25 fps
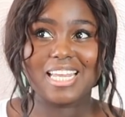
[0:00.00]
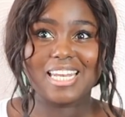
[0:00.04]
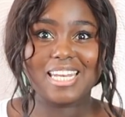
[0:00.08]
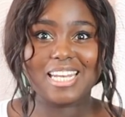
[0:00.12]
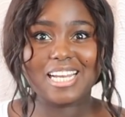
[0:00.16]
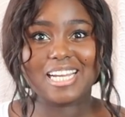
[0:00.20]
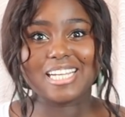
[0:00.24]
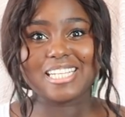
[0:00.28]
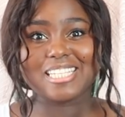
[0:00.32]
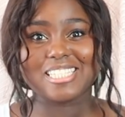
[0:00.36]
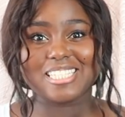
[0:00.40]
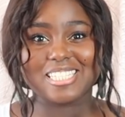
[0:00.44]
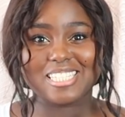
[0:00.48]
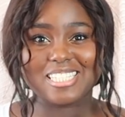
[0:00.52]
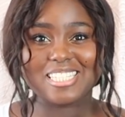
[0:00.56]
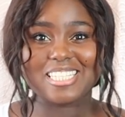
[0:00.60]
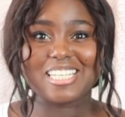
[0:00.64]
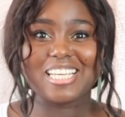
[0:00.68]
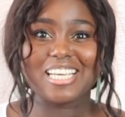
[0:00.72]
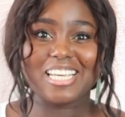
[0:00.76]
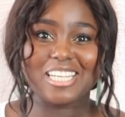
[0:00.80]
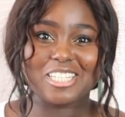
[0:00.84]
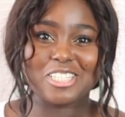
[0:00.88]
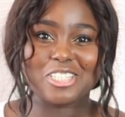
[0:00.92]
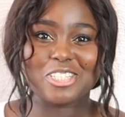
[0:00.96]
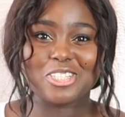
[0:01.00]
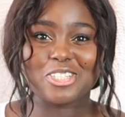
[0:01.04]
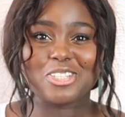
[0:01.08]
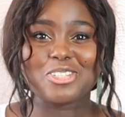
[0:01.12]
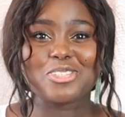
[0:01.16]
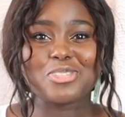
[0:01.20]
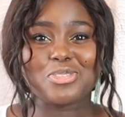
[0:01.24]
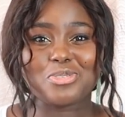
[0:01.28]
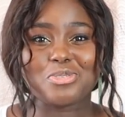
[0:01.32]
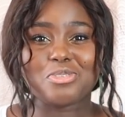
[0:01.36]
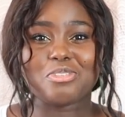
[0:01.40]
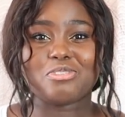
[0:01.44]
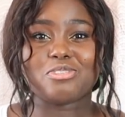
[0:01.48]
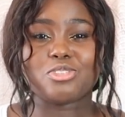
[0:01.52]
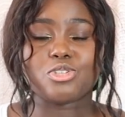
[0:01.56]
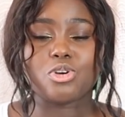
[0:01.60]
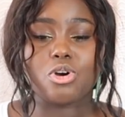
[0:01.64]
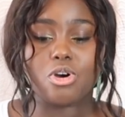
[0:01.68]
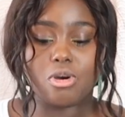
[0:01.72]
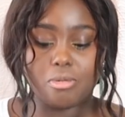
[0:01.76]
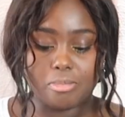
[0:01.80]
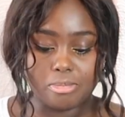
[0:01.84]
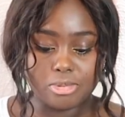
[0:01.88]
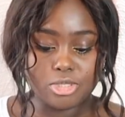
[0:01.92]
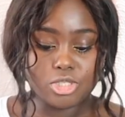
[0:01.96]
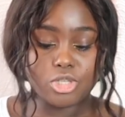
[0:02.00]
nice-ish sort of top.